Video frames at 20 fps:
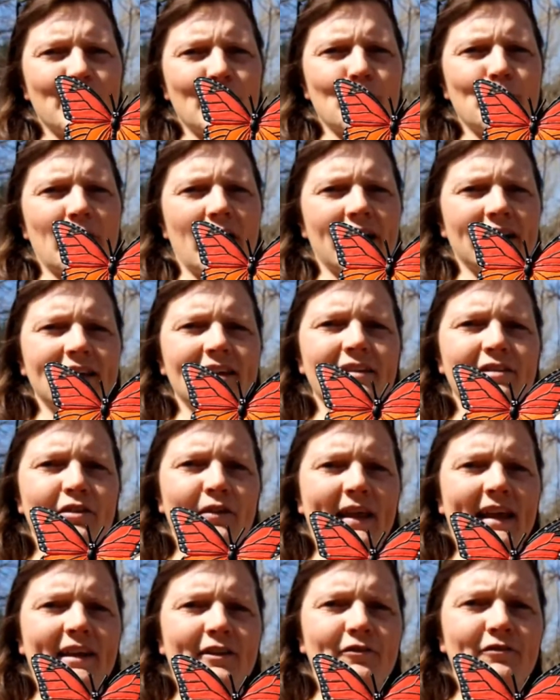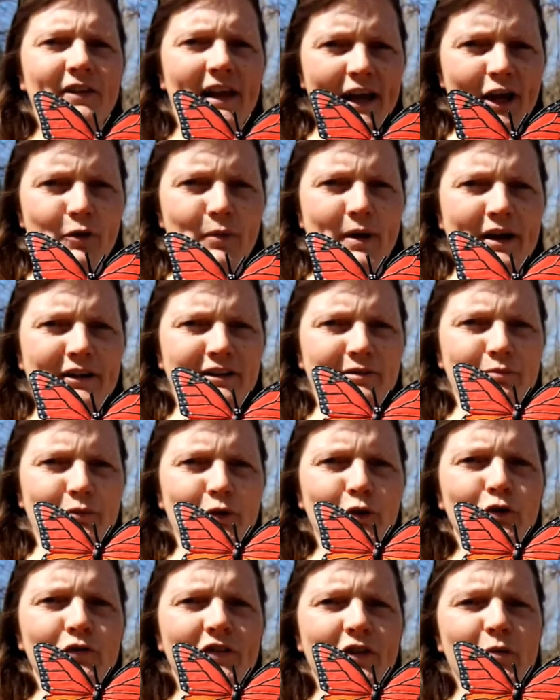their bodies so they can fly around and
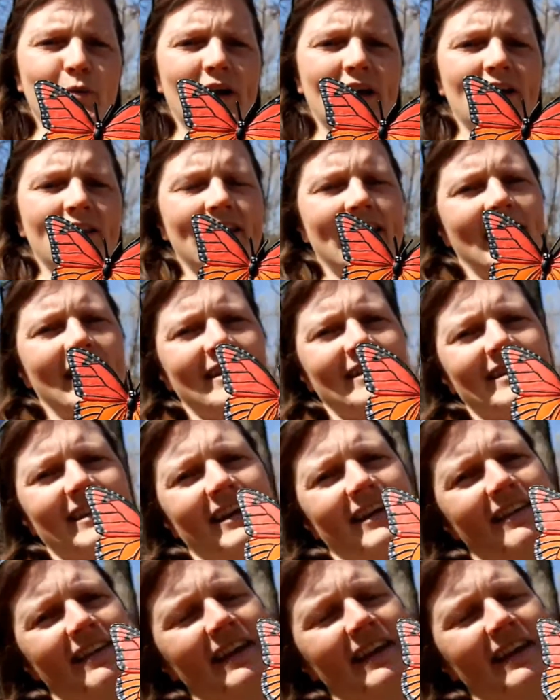move the way that uh,